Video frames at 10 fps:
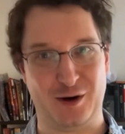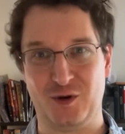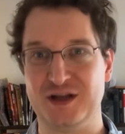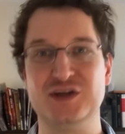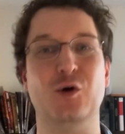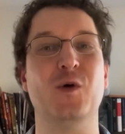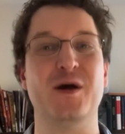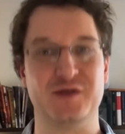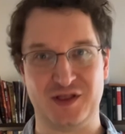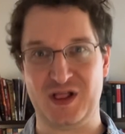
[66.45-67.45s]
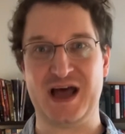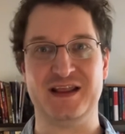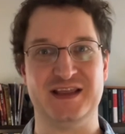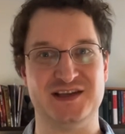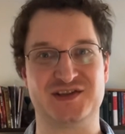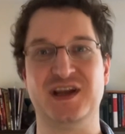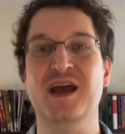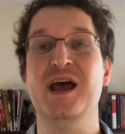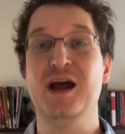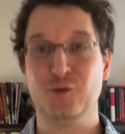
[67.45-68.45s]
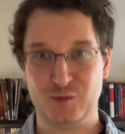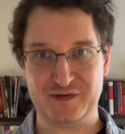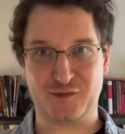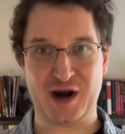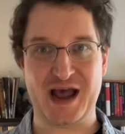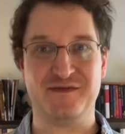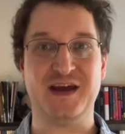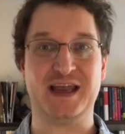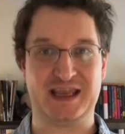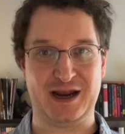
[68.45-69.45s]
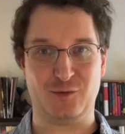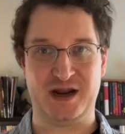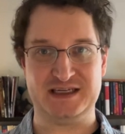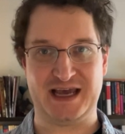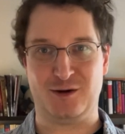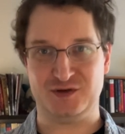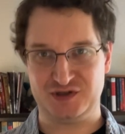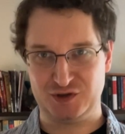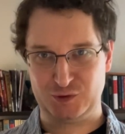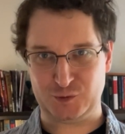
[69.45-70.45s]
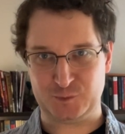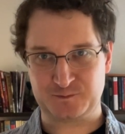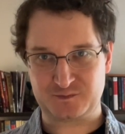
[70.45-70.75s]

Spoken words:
I want to do away with a lot of this riffraff and get right down to